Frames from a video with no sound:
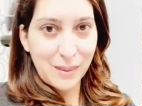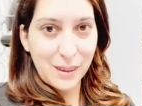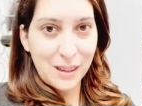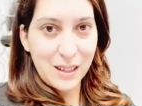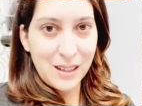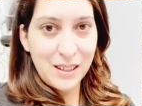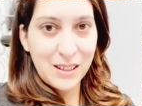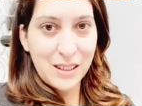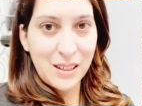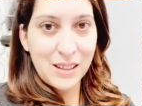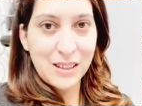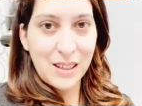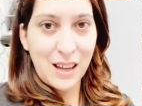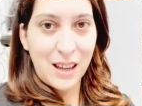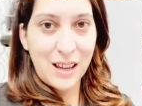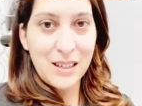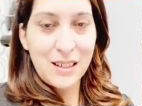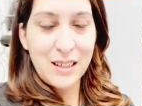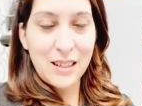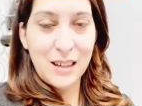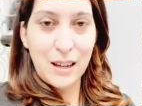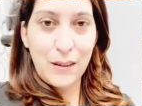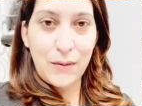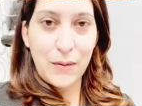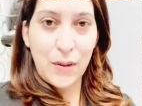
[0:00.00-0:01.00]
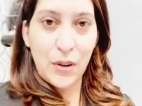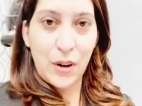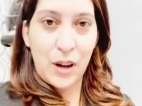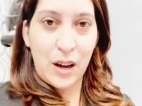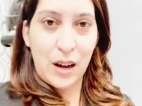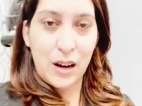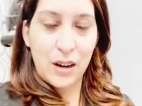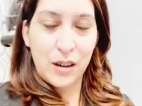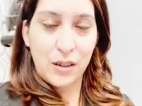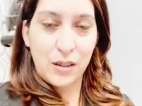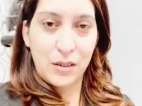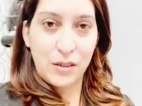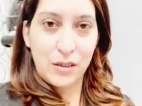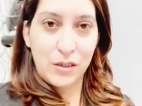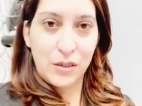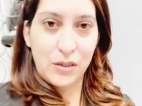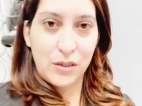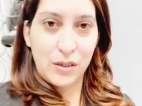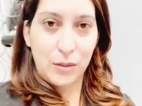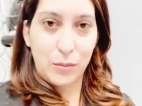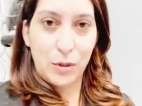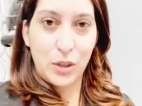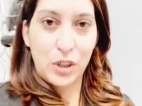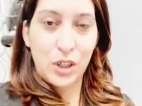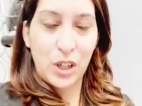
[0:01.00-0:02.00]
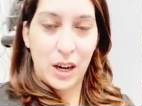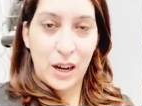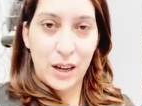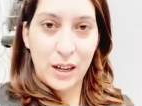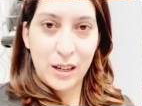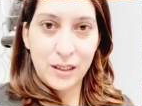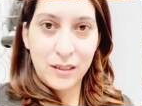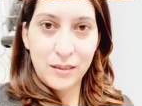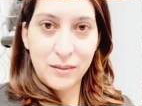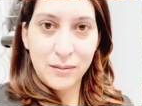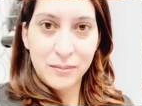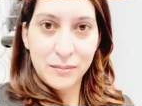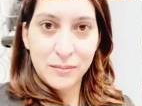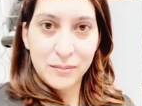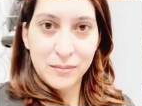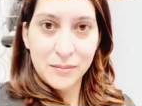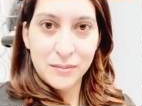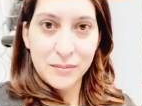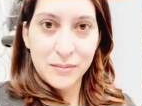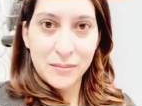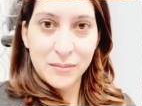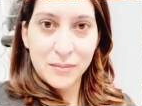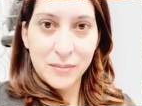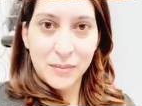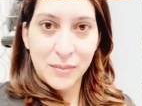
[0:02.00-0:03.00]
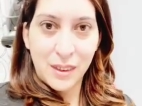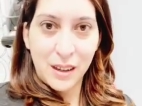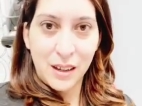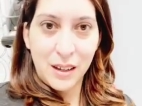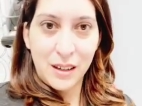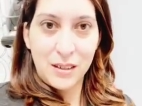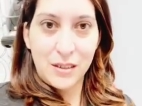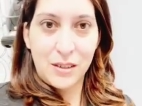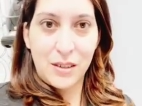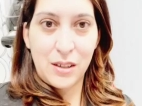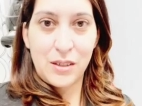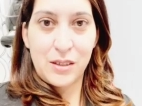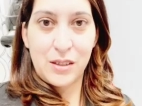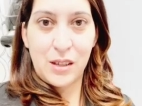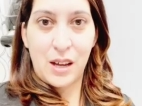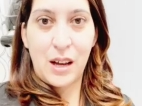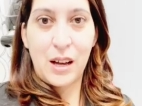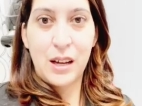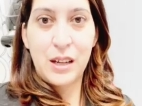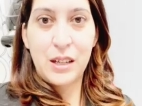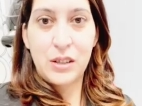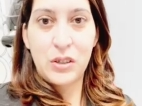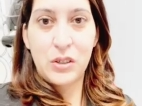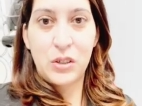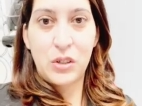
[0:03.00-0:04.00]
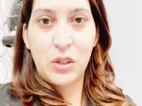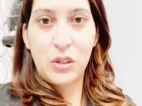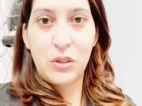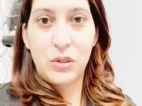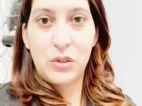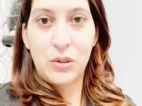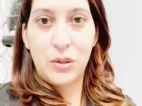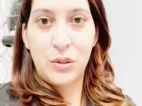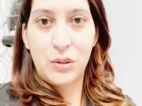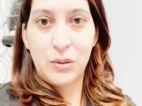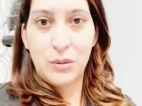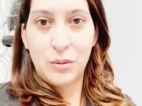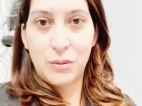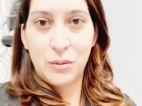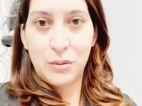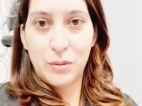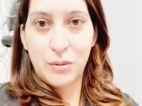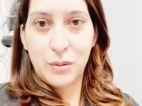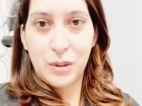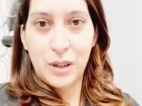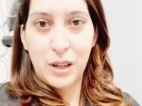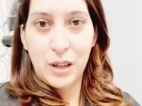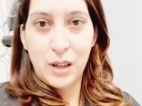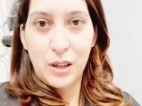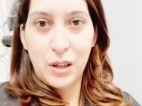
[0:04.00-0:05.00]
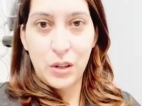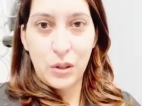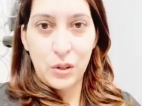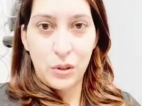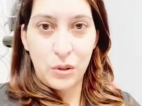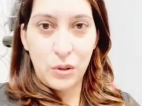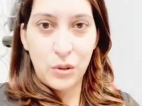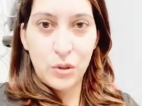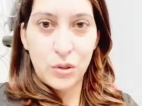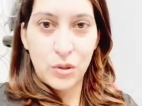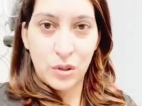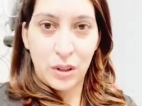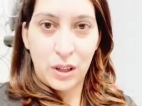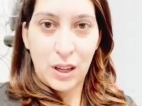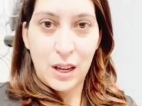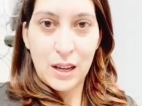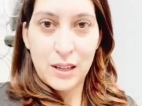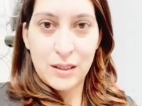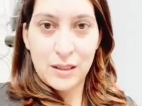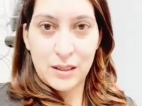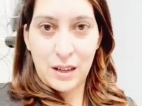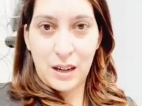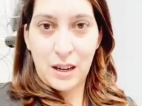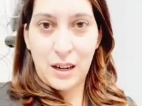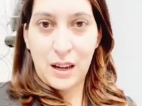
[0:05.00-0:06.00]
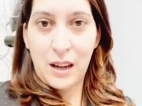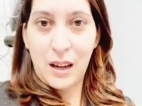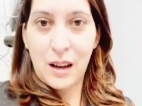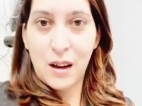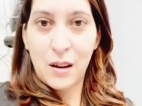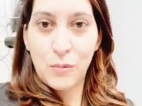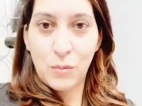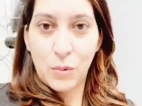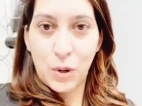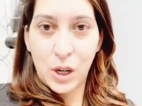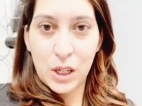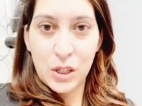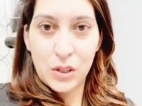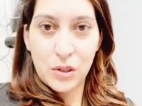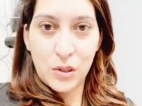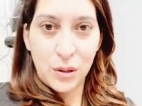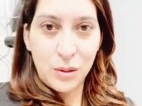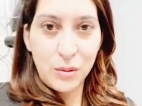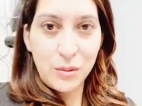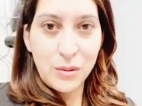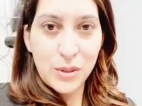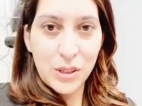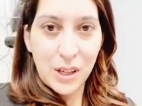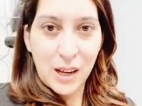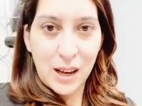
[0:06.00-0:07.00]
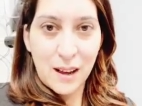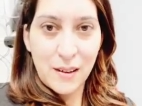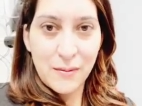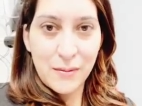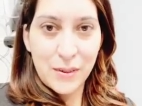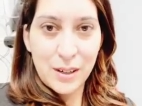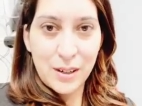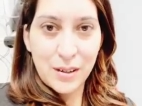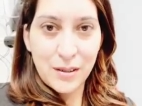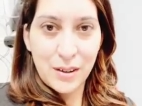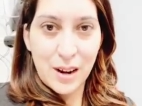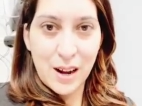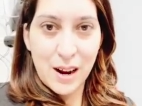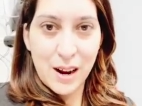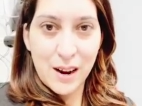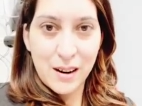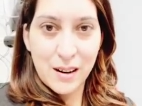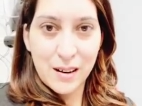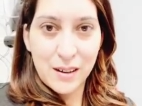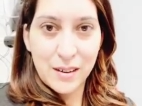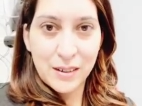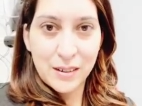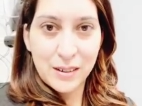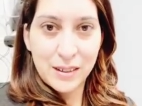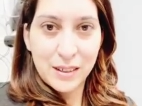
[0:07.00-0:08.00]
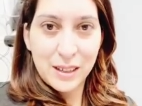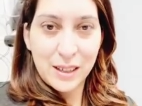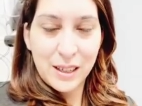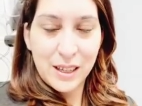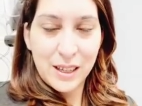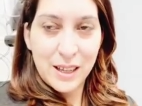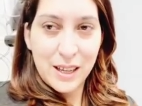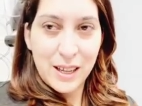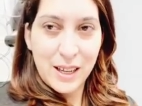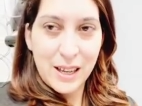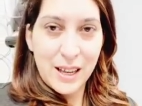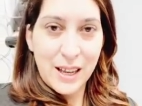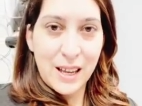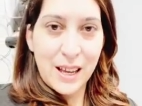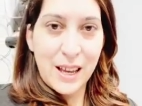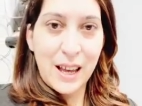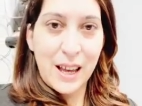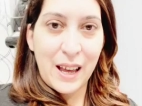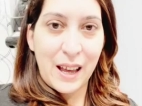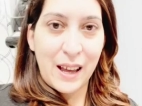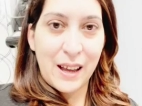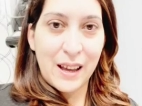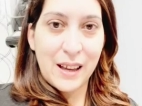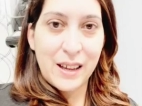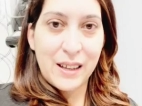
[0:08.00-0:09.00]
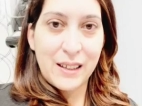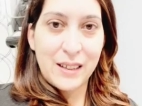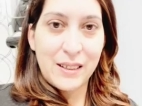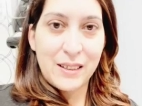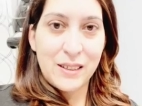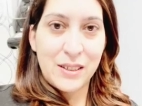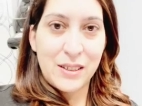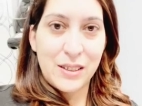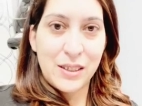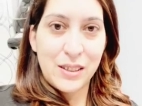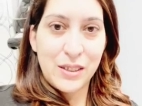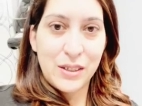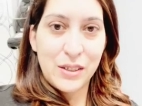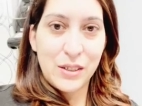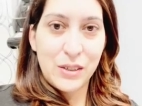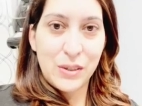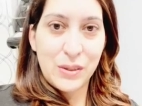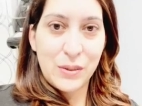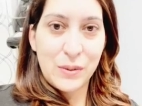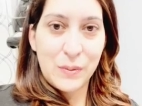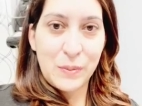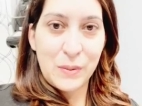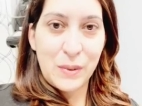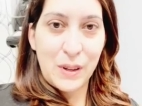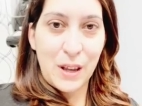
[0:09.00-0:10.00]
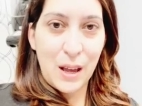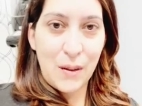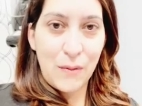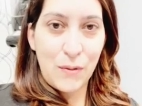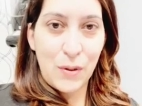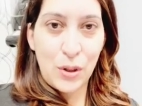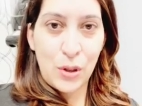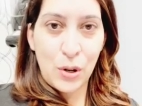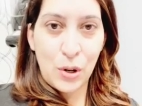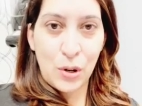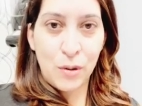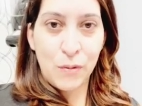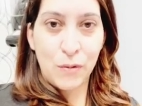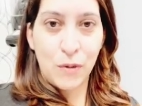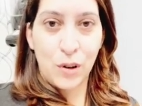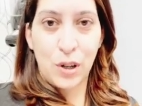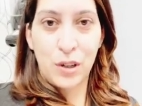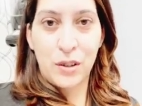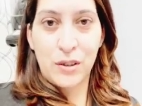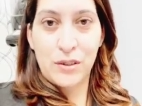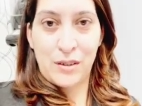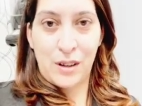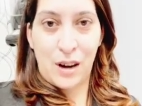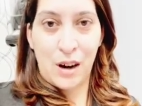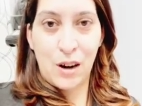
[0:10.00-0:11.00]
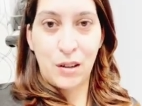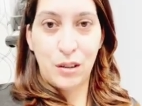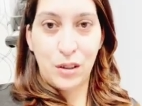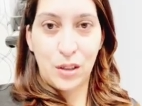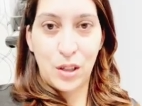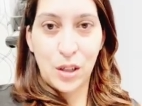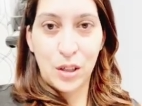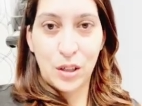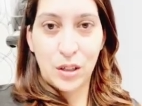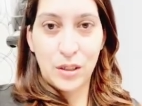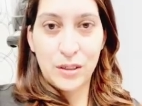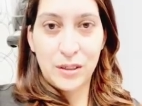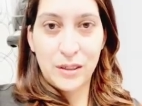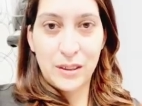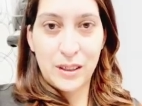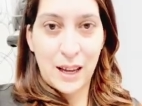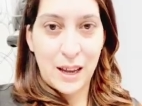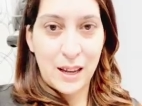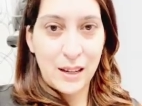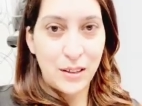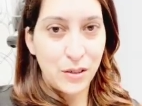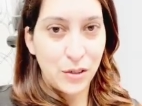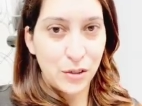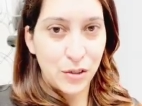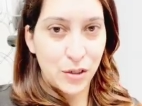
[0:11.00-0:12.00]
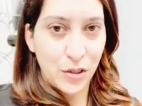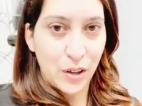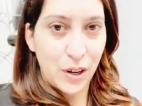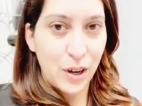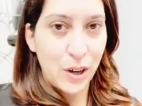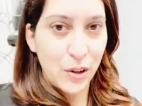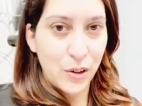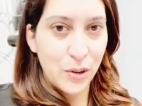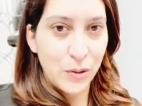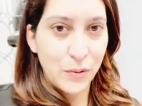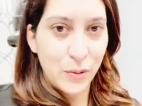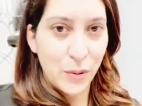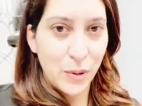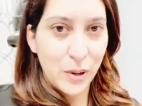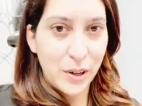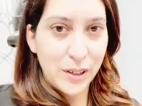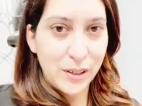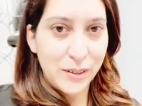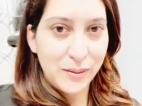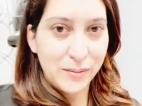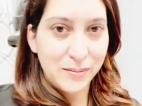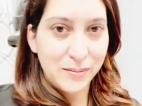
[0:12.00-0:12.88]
It's designed to give your hair some shine. It's designed to neutralize any unwanted tones you have in your hair and give you the overall desired look that you're trying to go for.